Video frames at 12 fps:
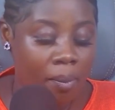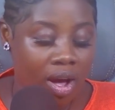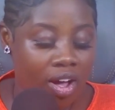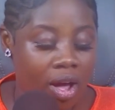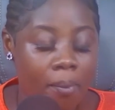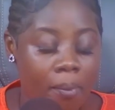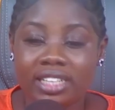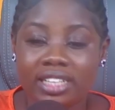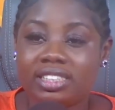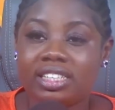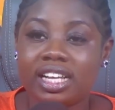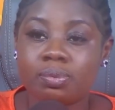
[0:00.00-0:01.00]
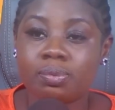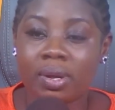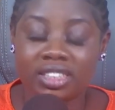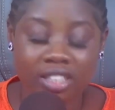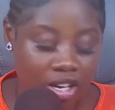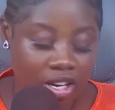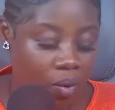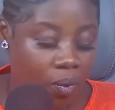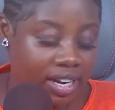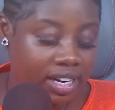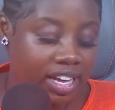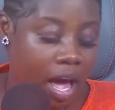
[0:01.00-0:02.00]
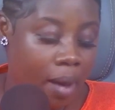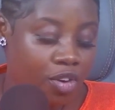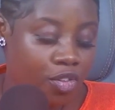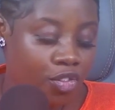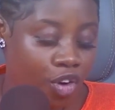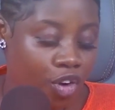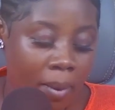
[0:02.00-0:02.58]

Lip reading: But this particular one coming from